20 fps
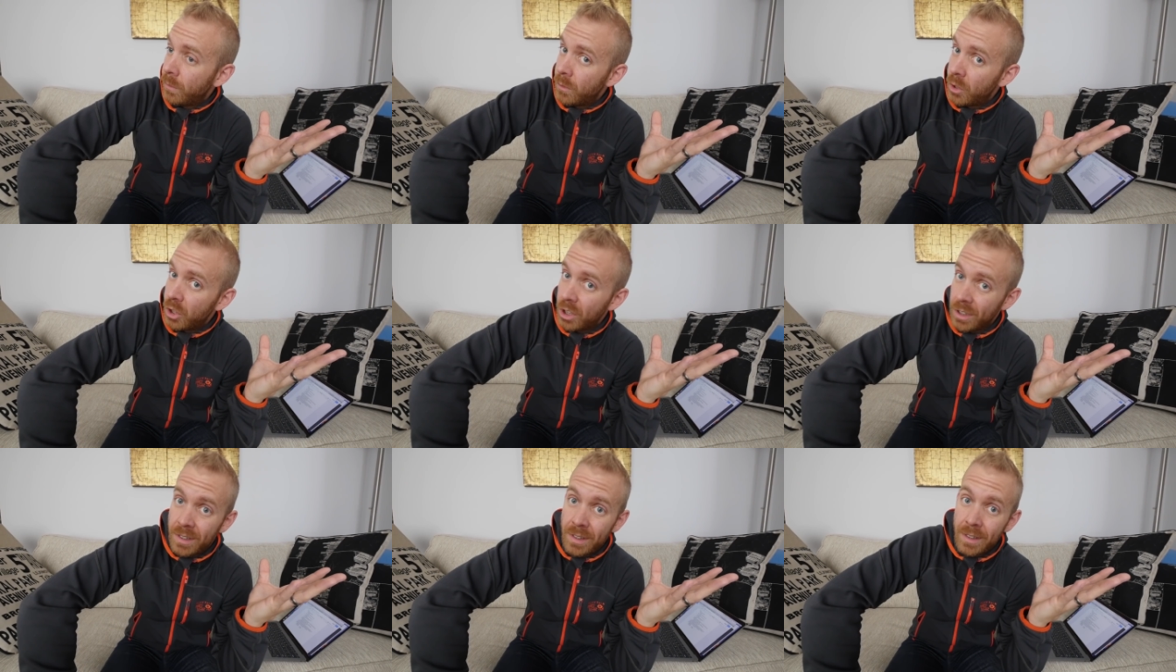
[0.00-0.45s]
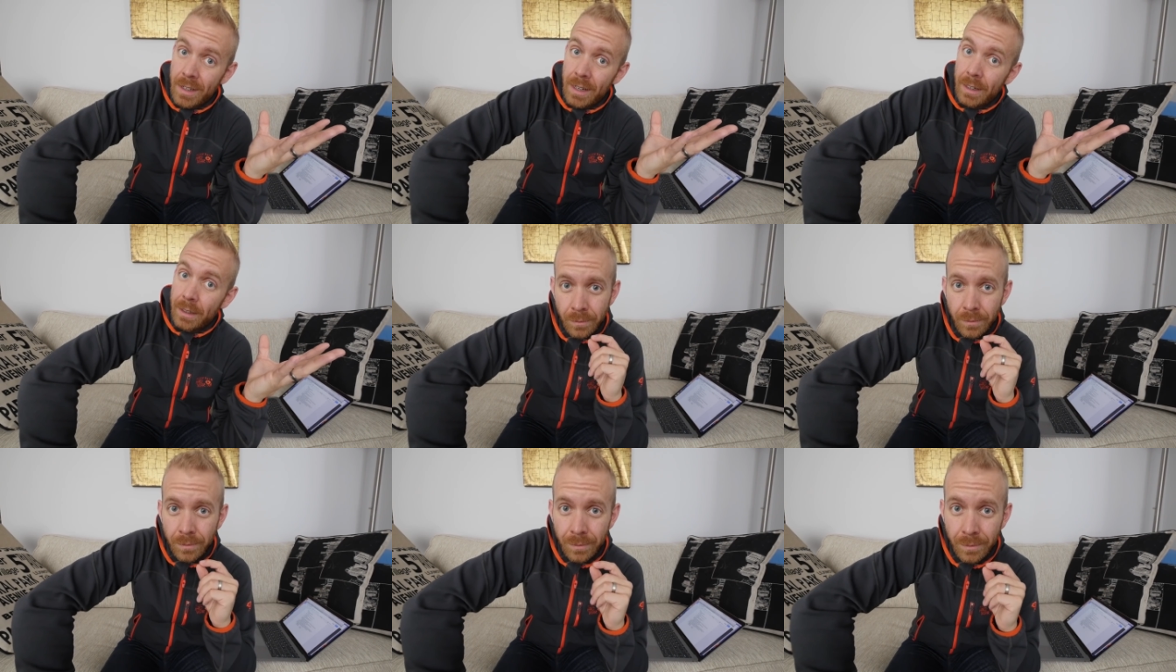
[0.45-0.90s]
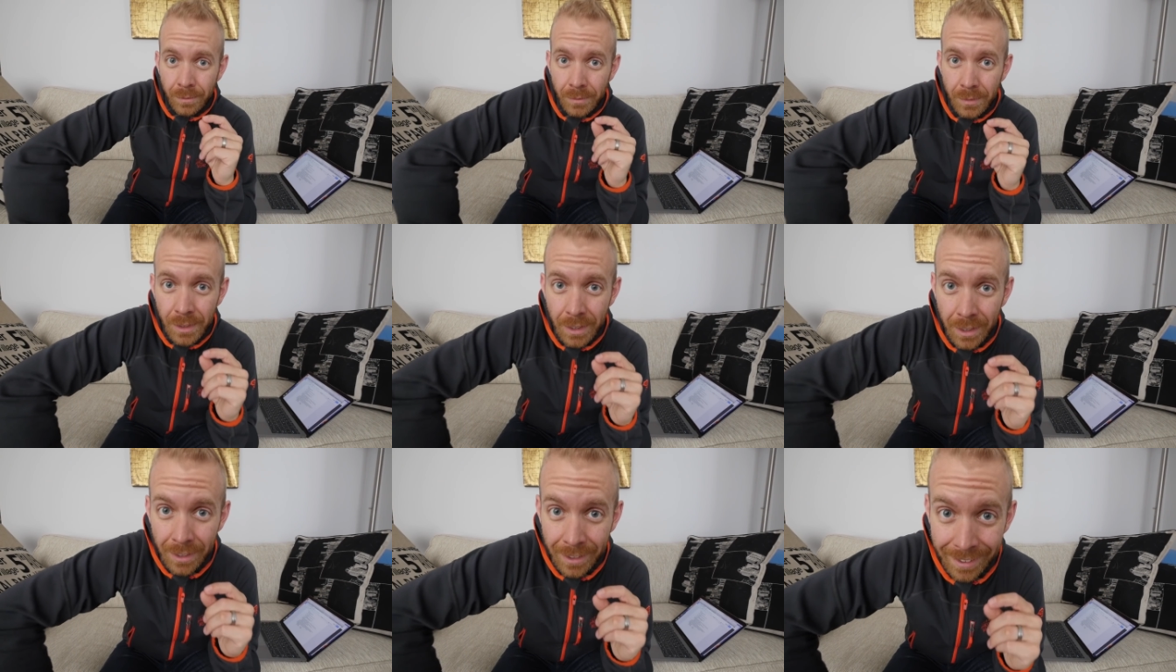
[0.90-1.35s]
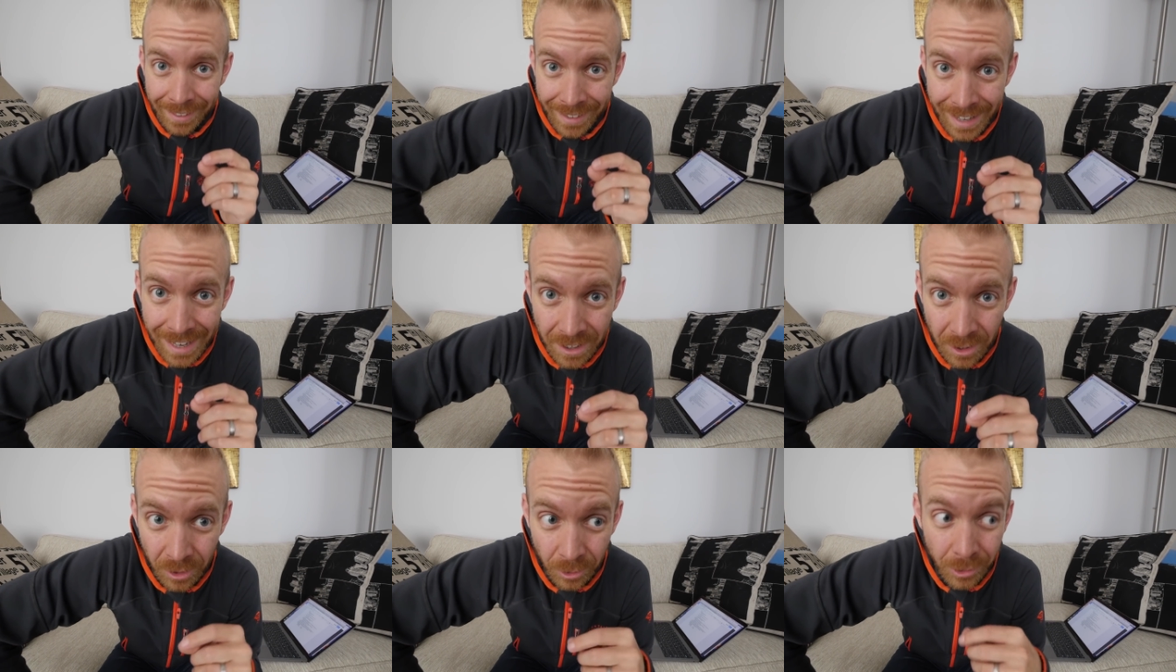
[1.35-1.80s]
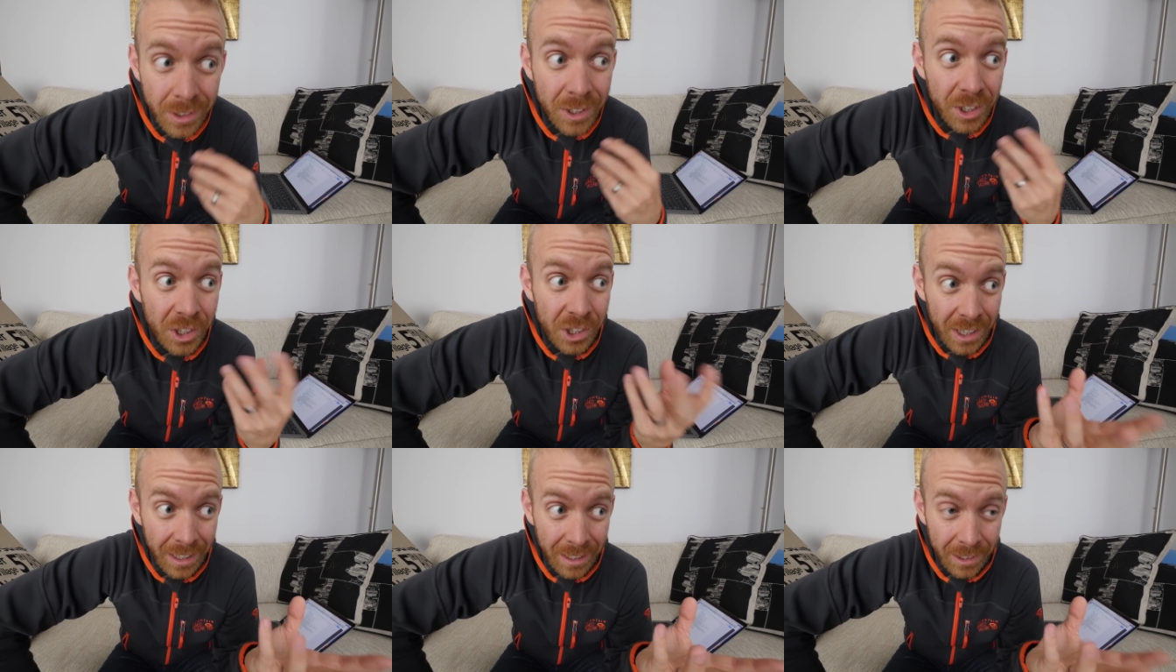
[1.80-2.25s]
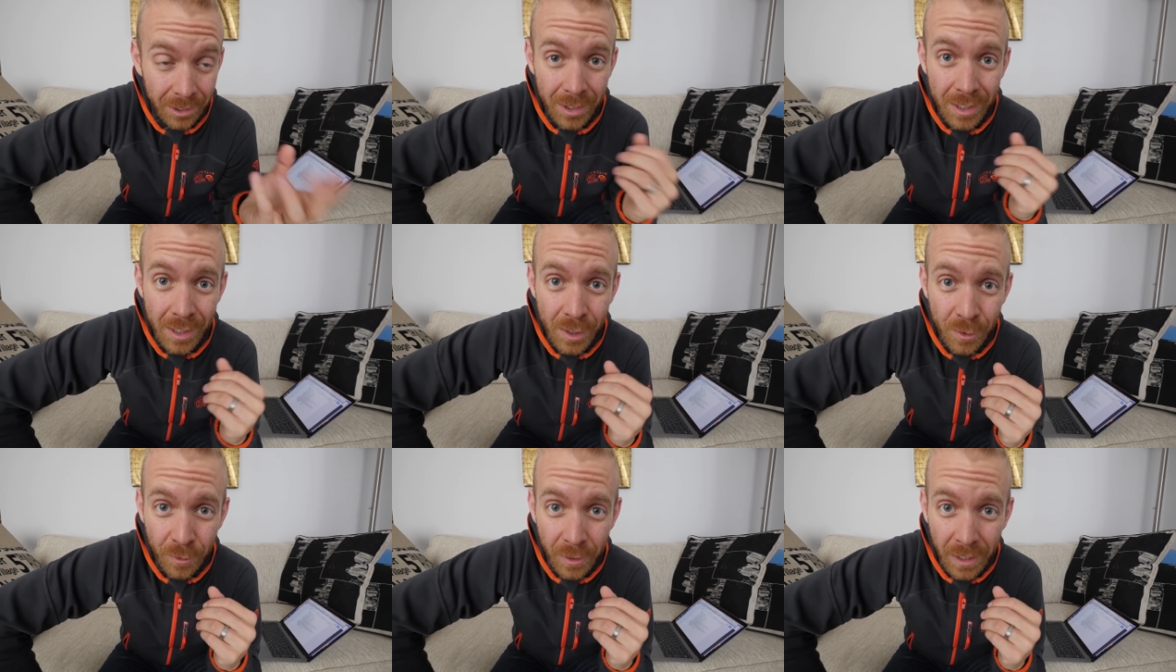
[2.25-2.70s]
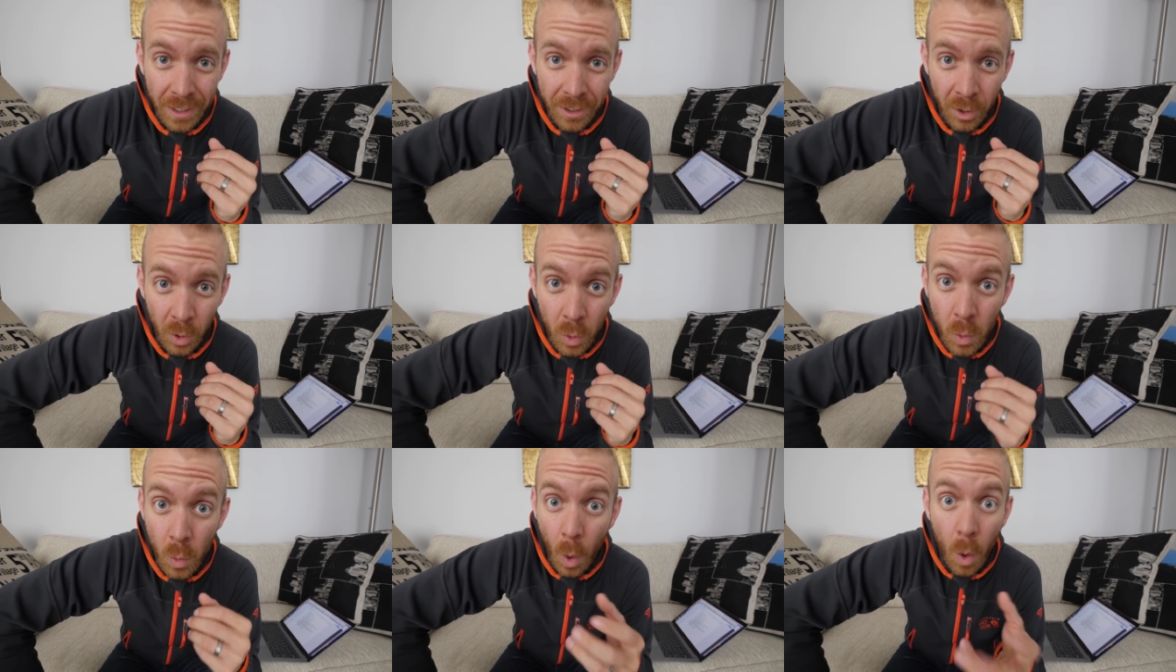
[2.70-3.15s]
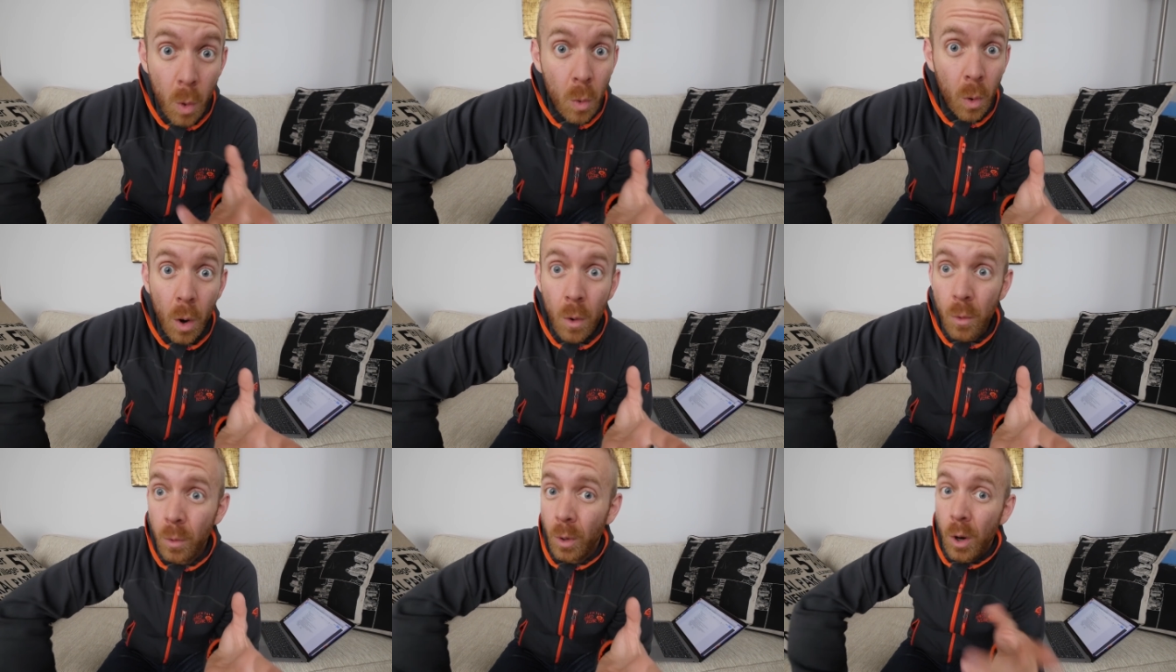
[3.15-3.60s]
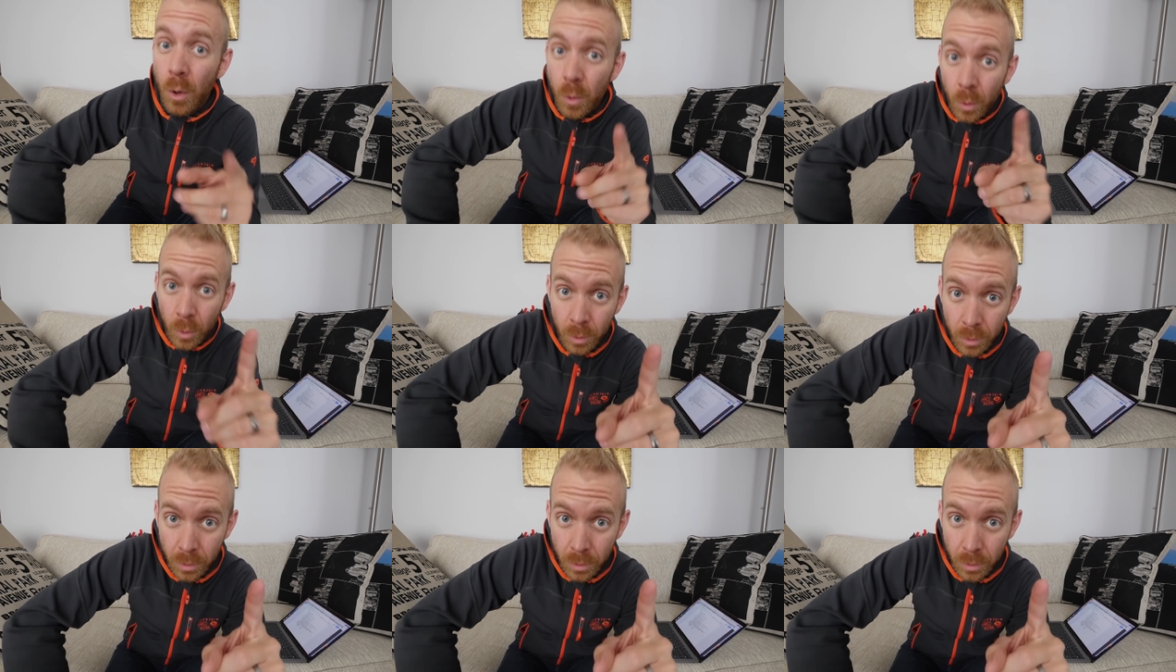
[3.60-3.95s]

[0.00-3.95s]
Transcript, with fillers: Just saying. On that note, check out this fun, oh, oh, oh, oh.